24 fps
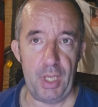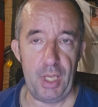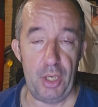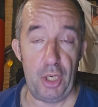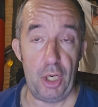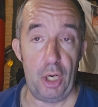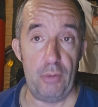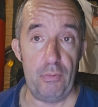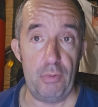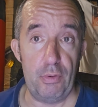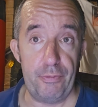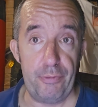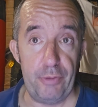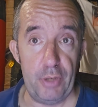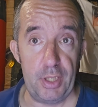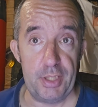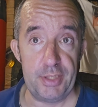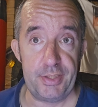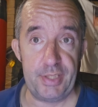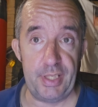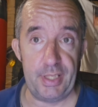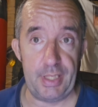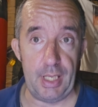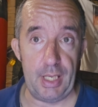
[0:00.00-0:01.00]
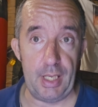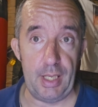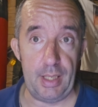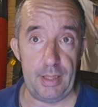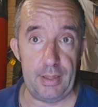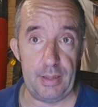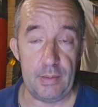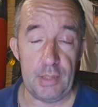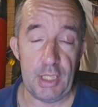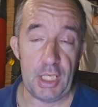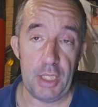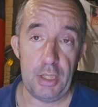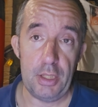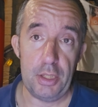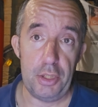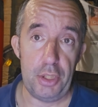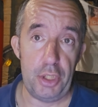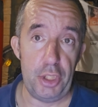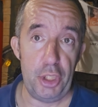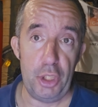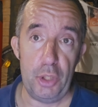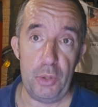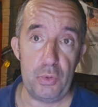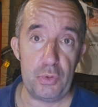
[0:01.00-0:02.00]
and I referred to their
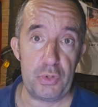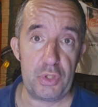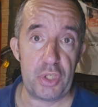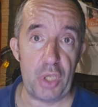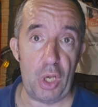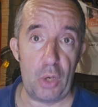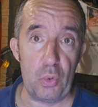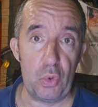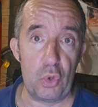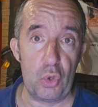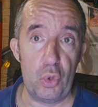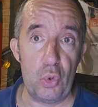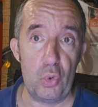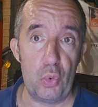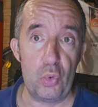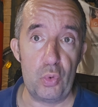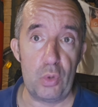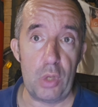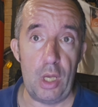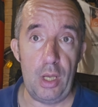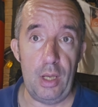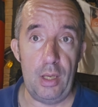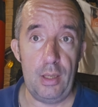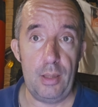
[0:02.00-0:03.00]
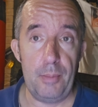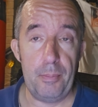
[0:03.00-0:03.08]
new so-called